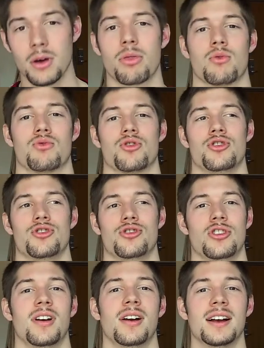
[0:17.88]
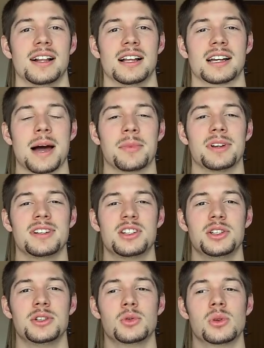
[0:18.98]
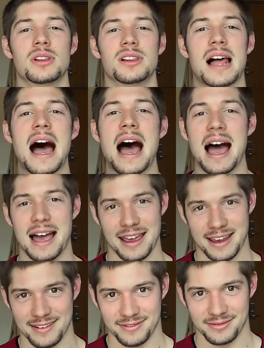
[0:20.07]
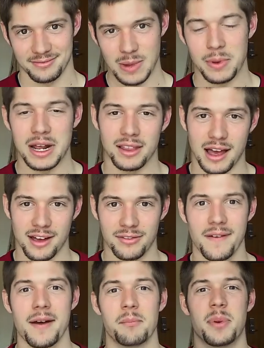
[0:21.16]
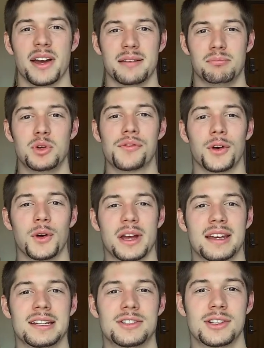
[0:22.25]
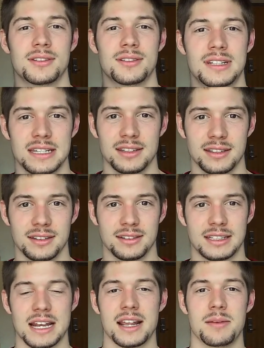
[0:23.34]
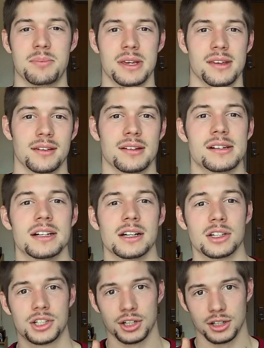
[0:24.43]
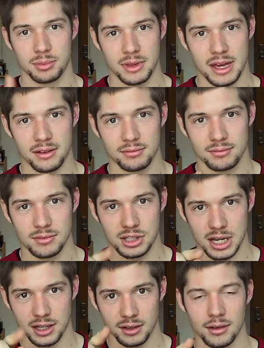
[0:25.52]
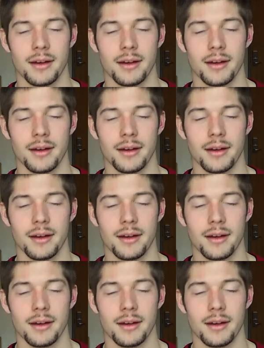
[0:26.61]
MB33, coming to you live, maybe not live, but in beautiful HD 1080p. Turn up that setting.